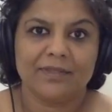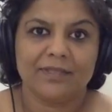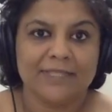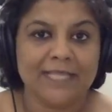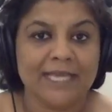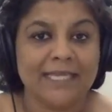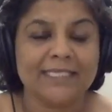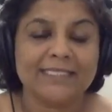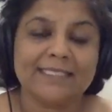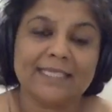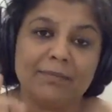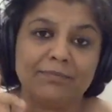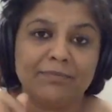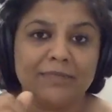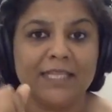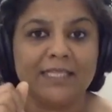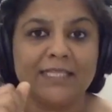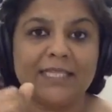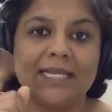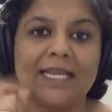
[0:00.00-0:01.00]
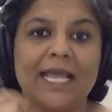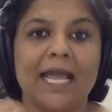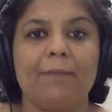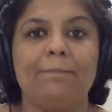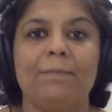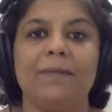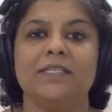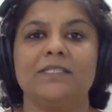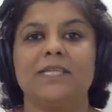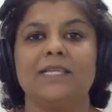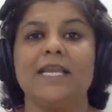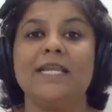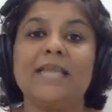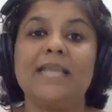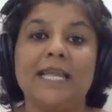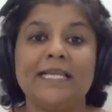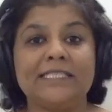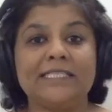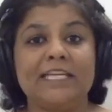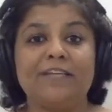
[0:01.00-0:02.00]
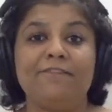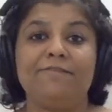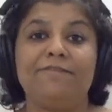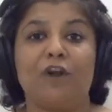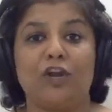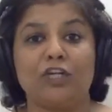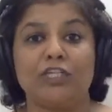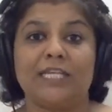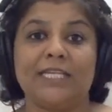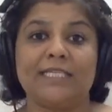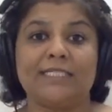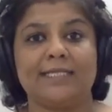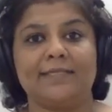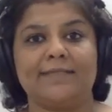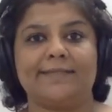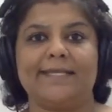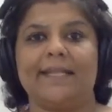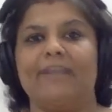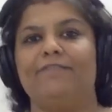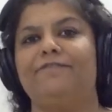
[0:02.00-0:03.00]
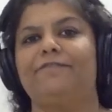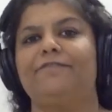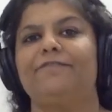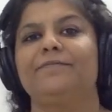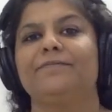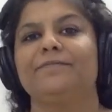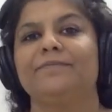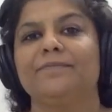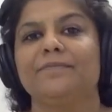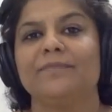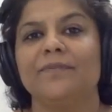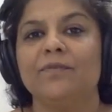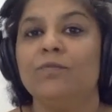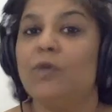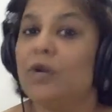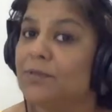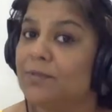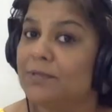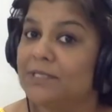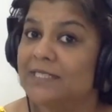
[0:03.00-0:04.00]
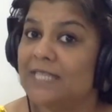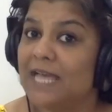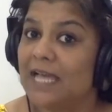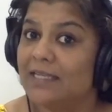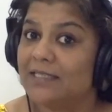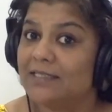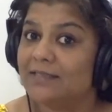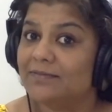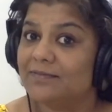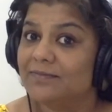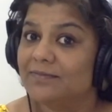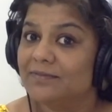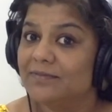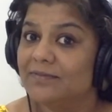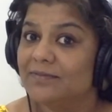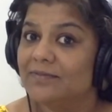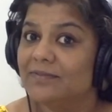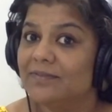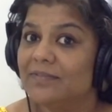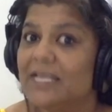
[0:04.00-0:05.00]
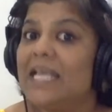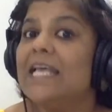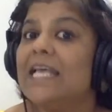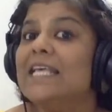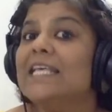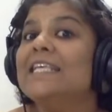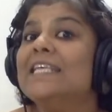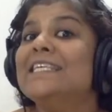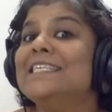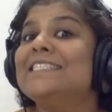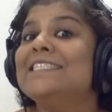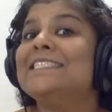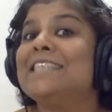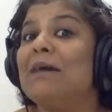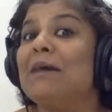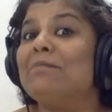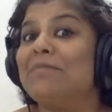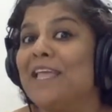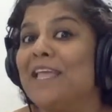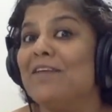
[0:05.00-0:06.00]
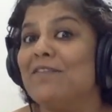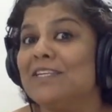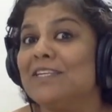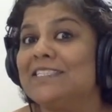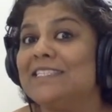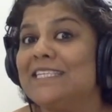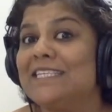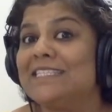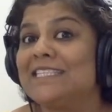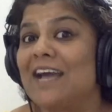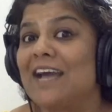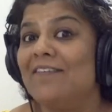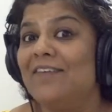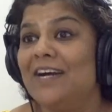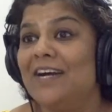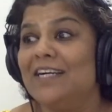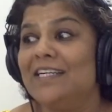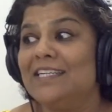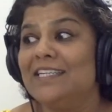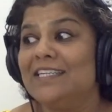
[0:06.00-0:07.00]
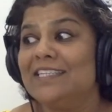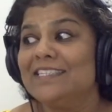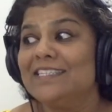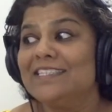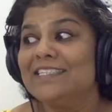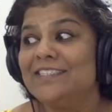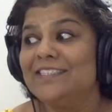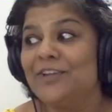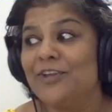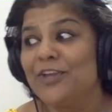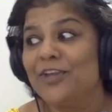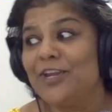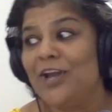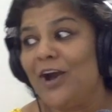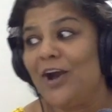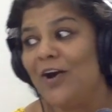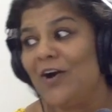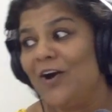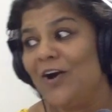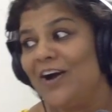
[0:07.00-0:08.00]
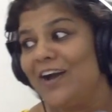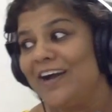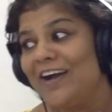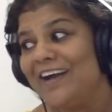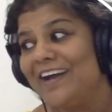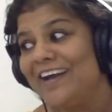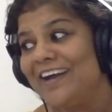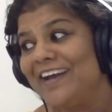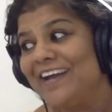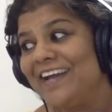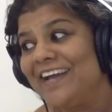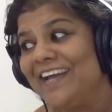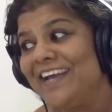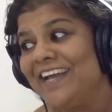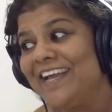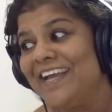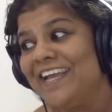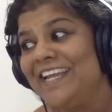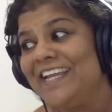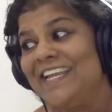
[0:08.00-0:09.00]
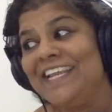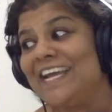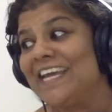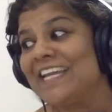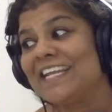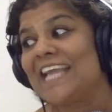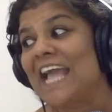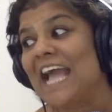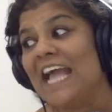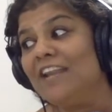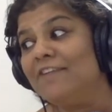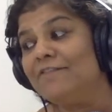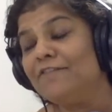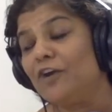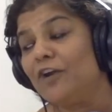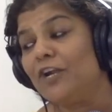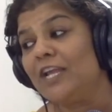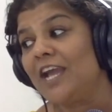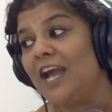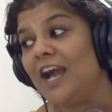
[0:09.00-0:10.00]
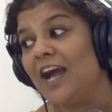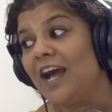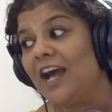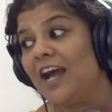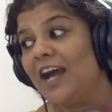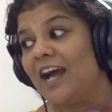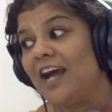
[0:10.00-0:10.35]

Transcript: there is something that happened in 1840s itself. What was that? Something was discovered. Do you know? Near California.